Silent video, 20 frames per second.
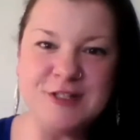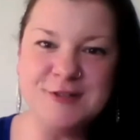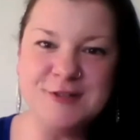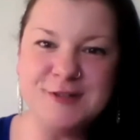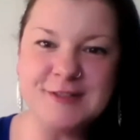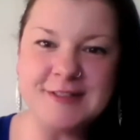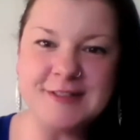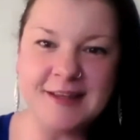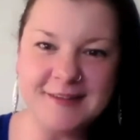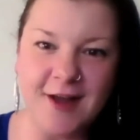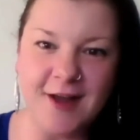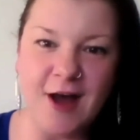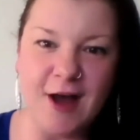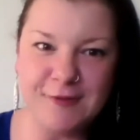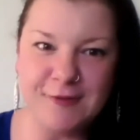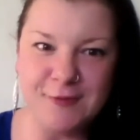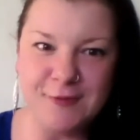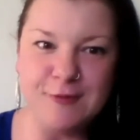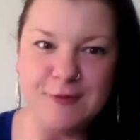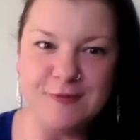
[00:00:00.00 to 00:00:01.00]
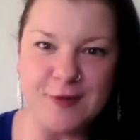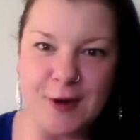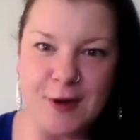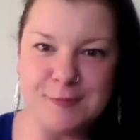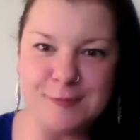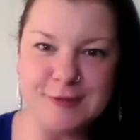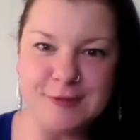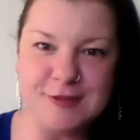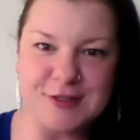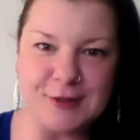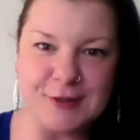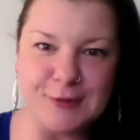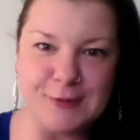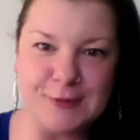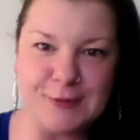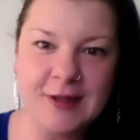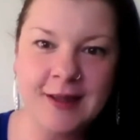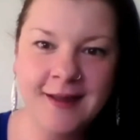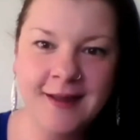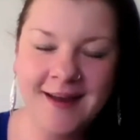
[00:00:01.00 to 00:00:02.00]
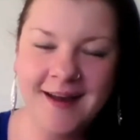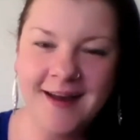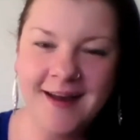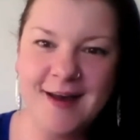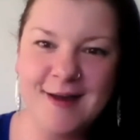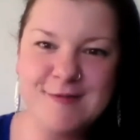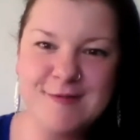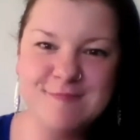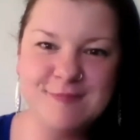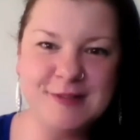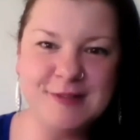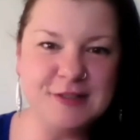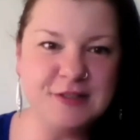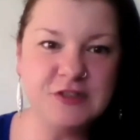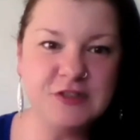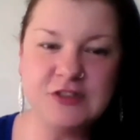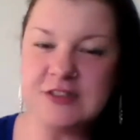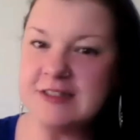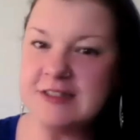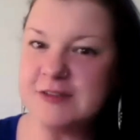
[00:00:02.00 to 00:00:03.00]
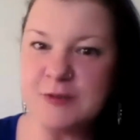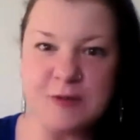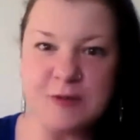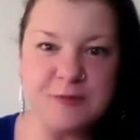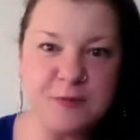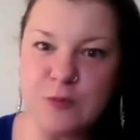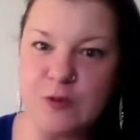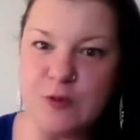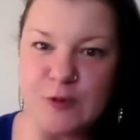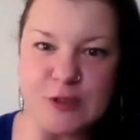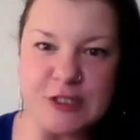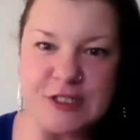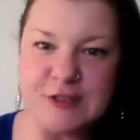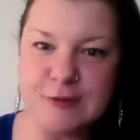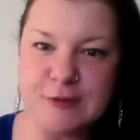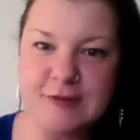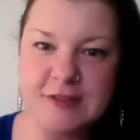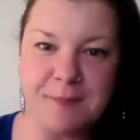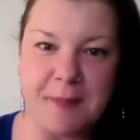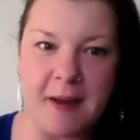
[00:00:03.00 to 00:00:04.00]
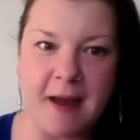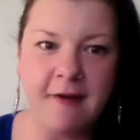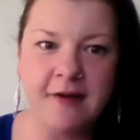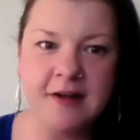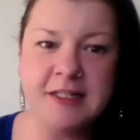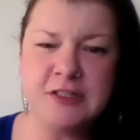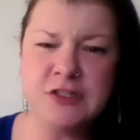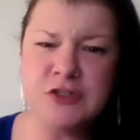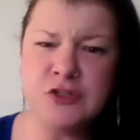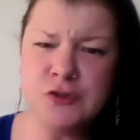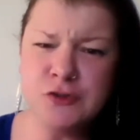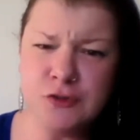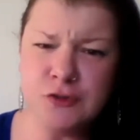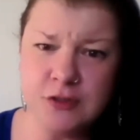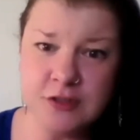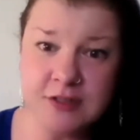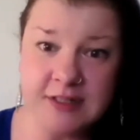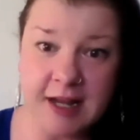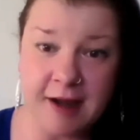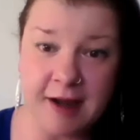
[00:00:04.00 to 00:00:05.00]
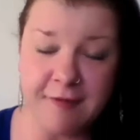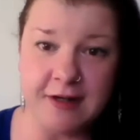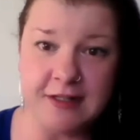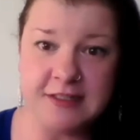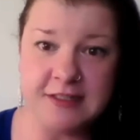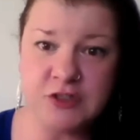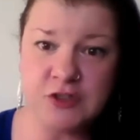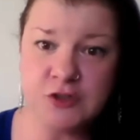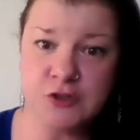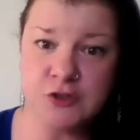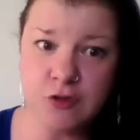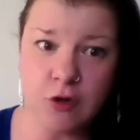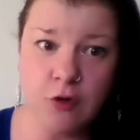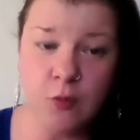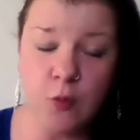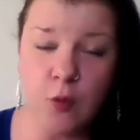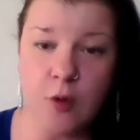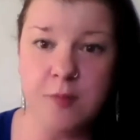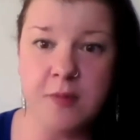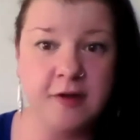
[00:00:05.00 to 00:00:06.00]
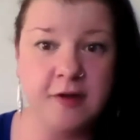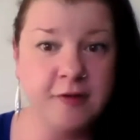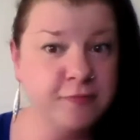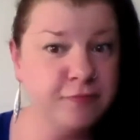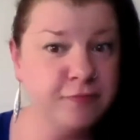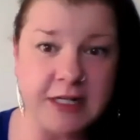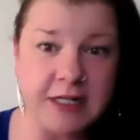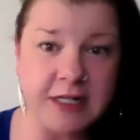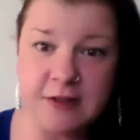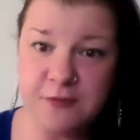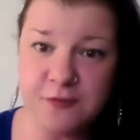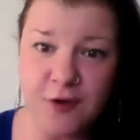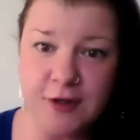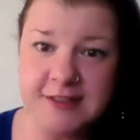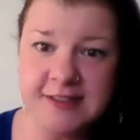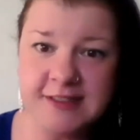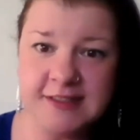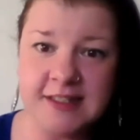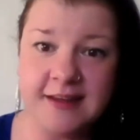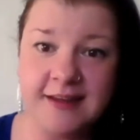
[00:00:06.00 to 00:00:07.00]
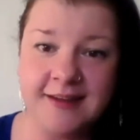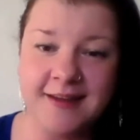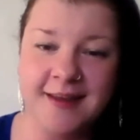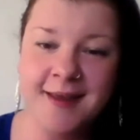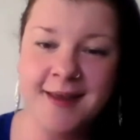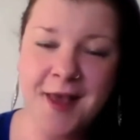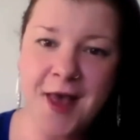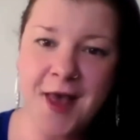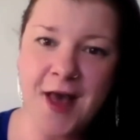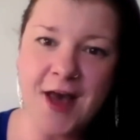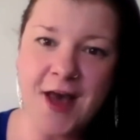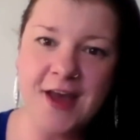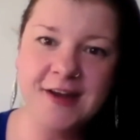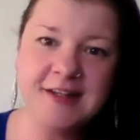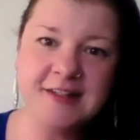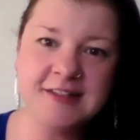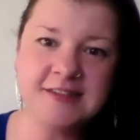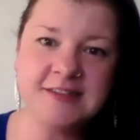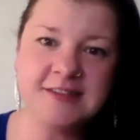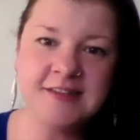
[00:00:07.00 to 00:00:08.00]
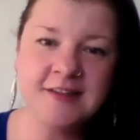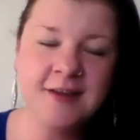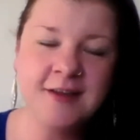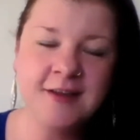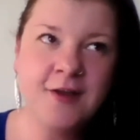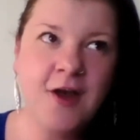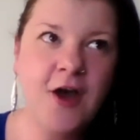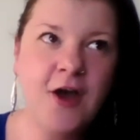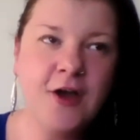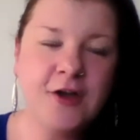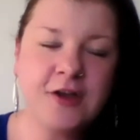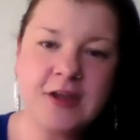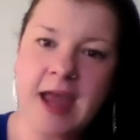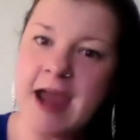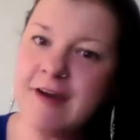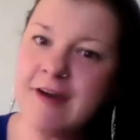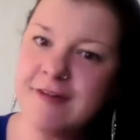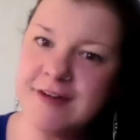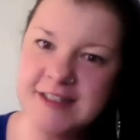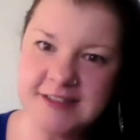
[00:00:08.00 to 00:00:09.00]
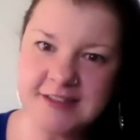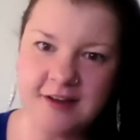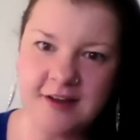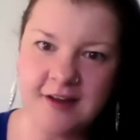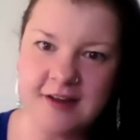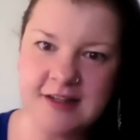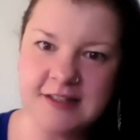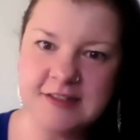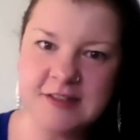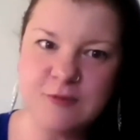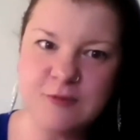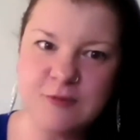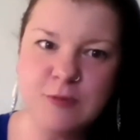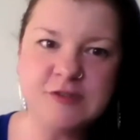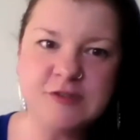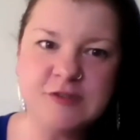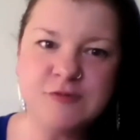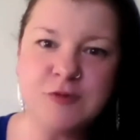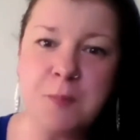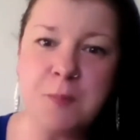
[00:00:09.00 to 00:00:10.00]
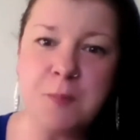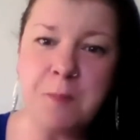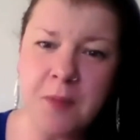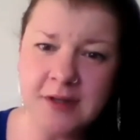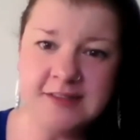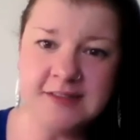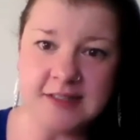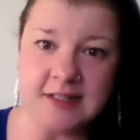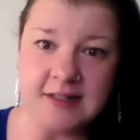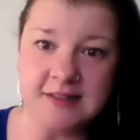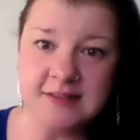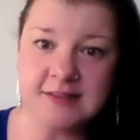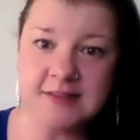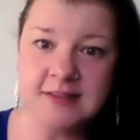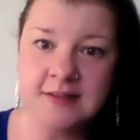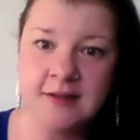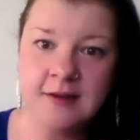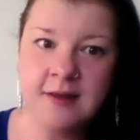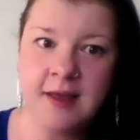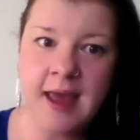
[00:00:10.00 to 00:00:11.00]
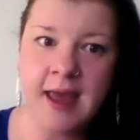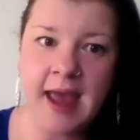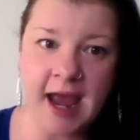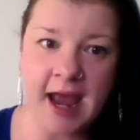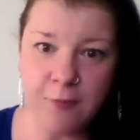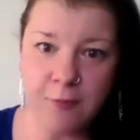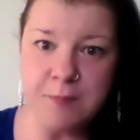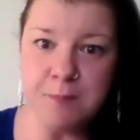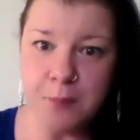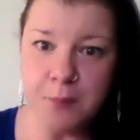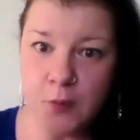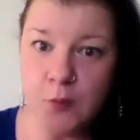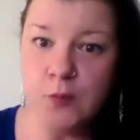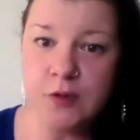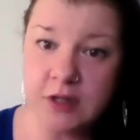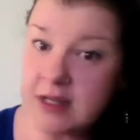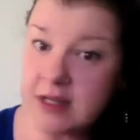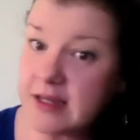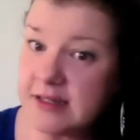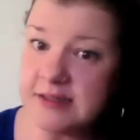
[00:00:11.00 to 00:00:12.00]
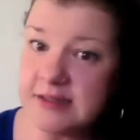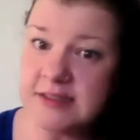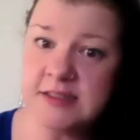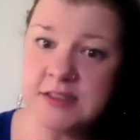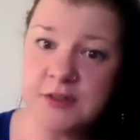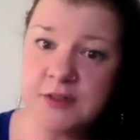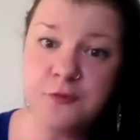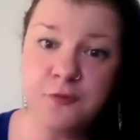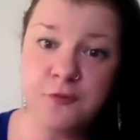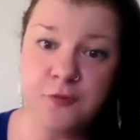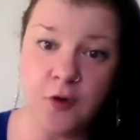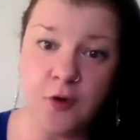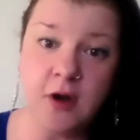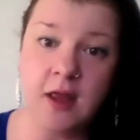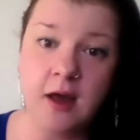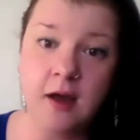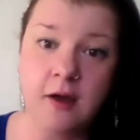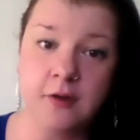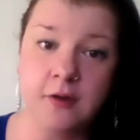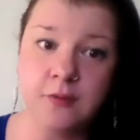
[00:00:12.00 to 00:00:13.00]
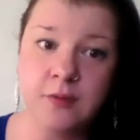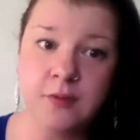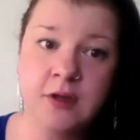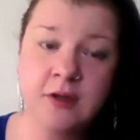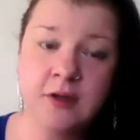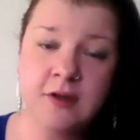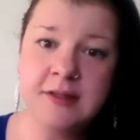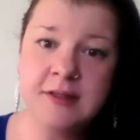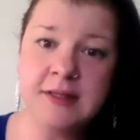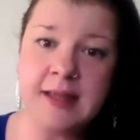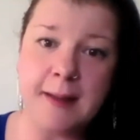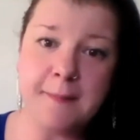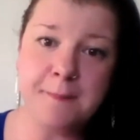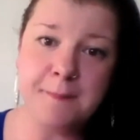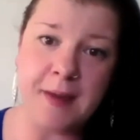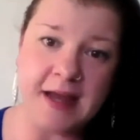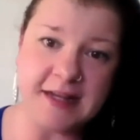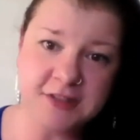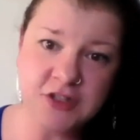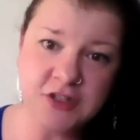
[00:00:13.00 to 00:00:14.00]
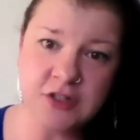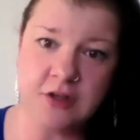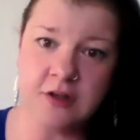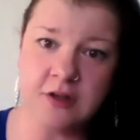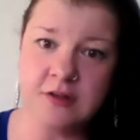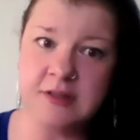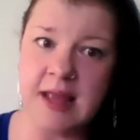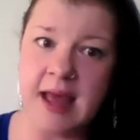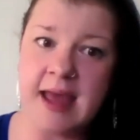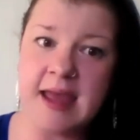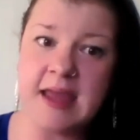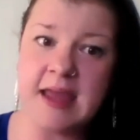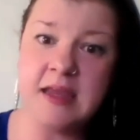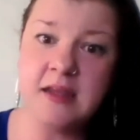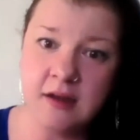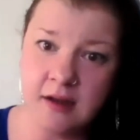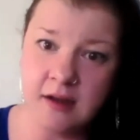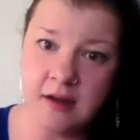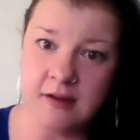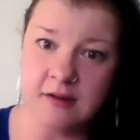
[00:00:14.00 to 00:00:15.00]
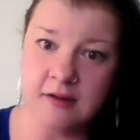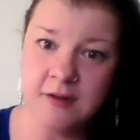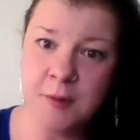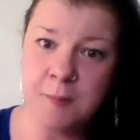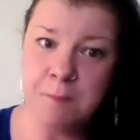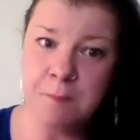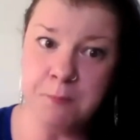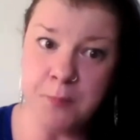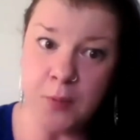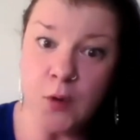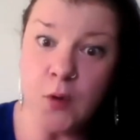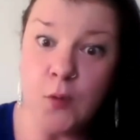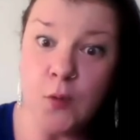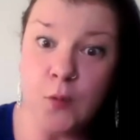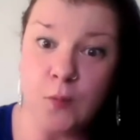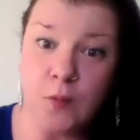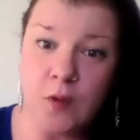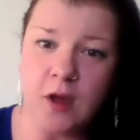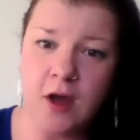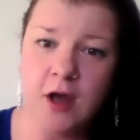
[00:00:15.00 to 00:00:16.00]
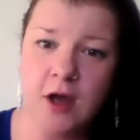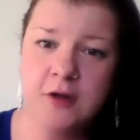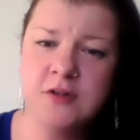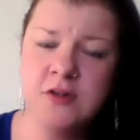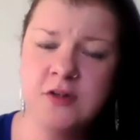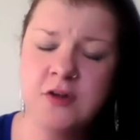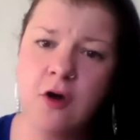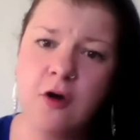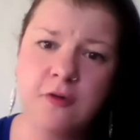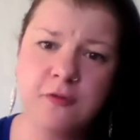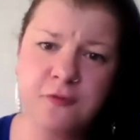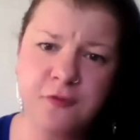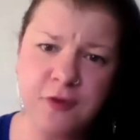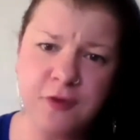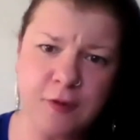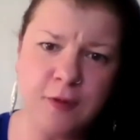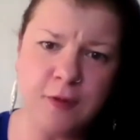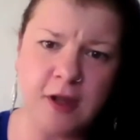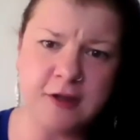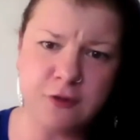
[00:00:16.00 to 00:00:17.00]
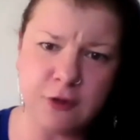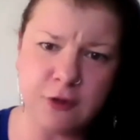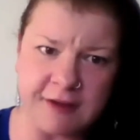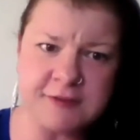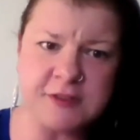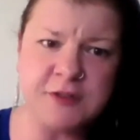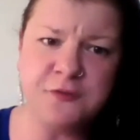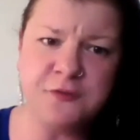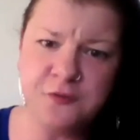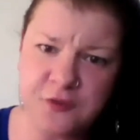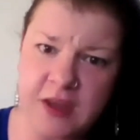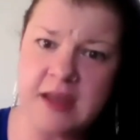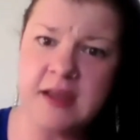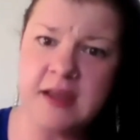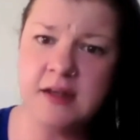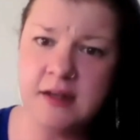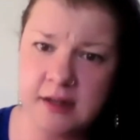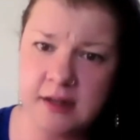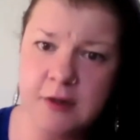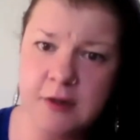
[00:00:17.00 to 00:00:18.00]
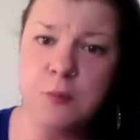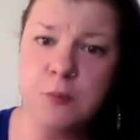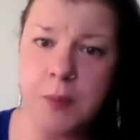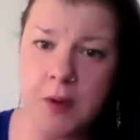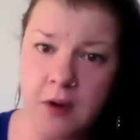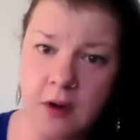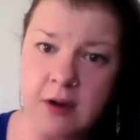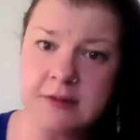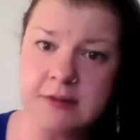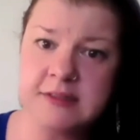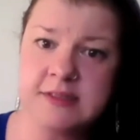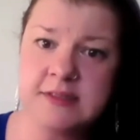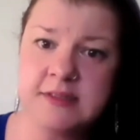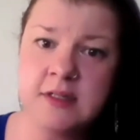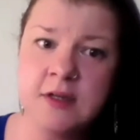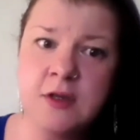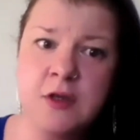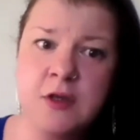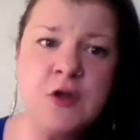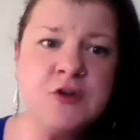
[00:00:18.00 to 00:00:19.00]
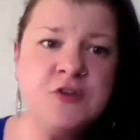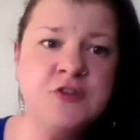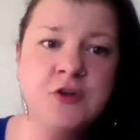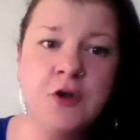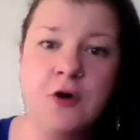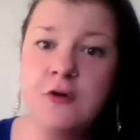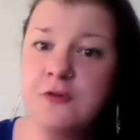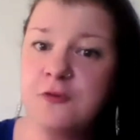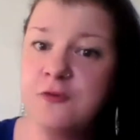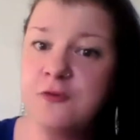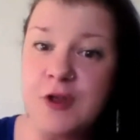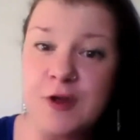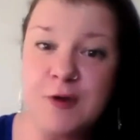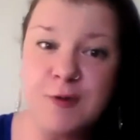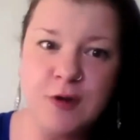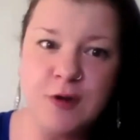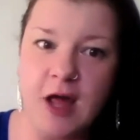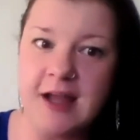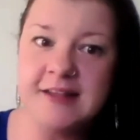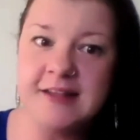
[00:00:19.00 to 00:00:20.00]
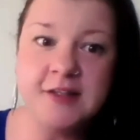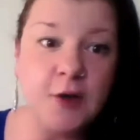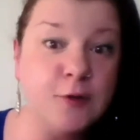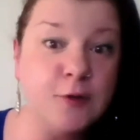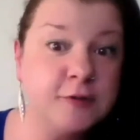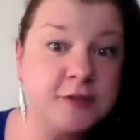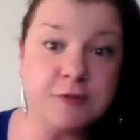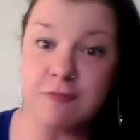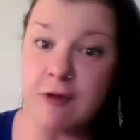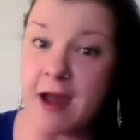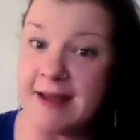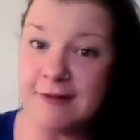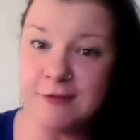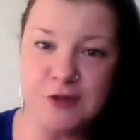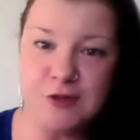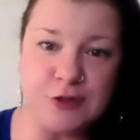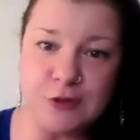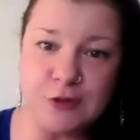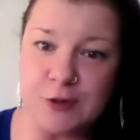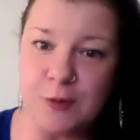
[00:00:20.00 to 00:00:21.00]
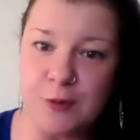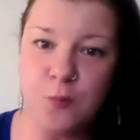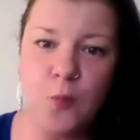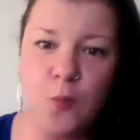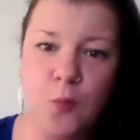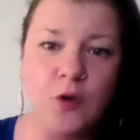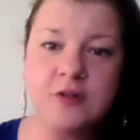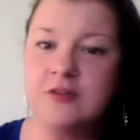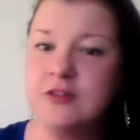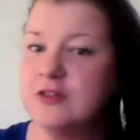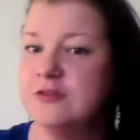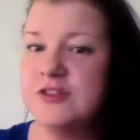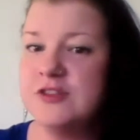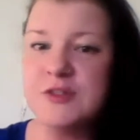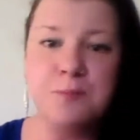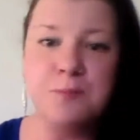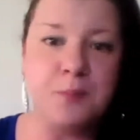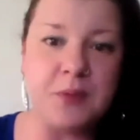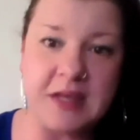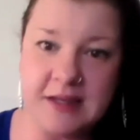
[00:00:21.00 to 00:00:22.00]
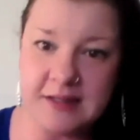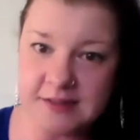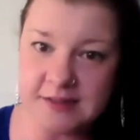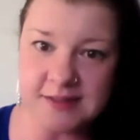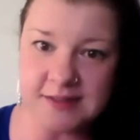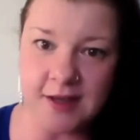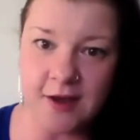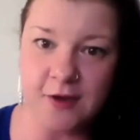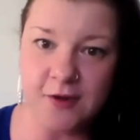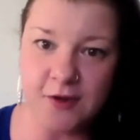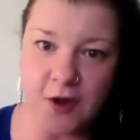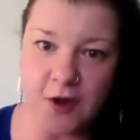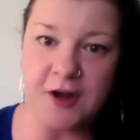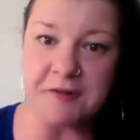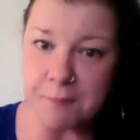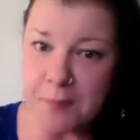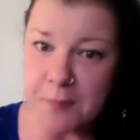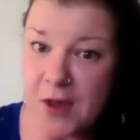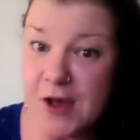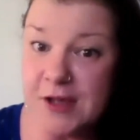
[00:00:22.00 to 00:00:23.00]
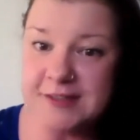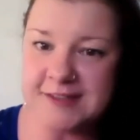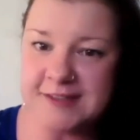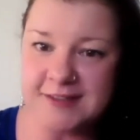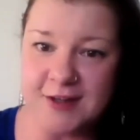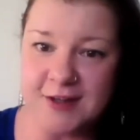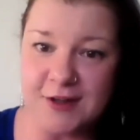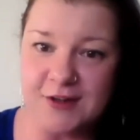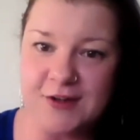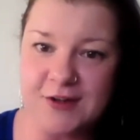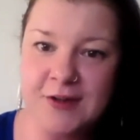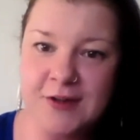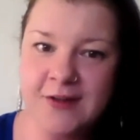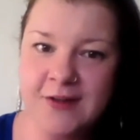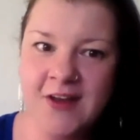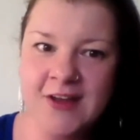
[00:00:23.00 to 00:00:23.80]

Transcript: when you said that, I thought of Opal Joel. As we've already talked about, an extraordinarily strong woman, really feisty. And it's her character, it almost reminds us how important it is to follow that passion, that inner pull, and not feel like you have to fit in a little box, not right. Feel like those around you that want you to be a certain kind of person,